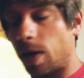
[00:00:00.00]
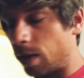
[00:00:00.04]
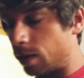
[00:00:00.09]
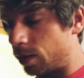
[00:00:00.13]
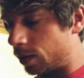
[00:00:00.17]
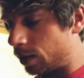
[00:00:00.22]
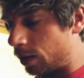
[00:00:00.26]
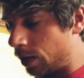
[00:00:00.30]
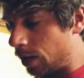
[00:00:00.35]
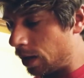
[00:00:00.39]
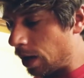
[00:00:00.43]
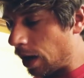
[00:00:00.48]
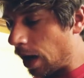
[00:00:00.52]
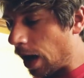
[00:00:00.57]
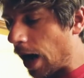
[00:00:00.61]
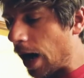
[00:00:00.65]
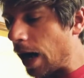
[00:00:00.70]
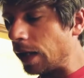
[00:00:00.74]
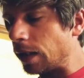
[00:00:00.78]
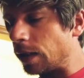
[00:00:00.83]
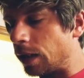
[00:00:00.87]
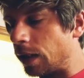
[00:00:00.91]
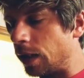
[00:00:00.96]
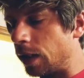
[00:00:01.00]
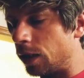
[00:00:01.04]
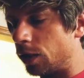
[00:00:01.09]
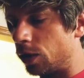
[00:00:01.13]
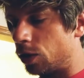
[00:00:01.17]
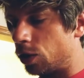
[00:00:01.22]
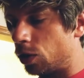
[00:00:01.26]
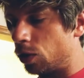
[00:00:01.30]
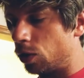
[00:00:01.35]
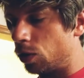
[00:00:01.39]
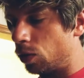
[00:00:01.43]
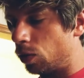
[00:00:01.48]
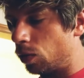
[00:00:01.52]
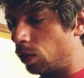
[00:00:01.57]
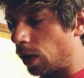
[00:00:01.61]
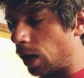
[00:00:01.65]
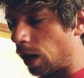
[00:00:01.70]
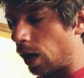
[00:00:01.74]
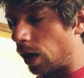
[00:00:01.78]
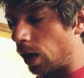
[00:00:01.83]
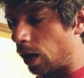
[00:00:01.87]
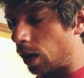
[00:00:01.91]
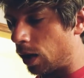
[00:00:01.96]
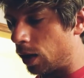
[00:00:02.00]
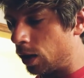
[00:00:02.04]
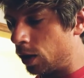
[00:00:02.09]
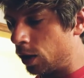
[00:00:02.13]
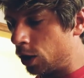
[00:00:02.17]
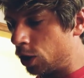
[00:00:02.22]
And I tend to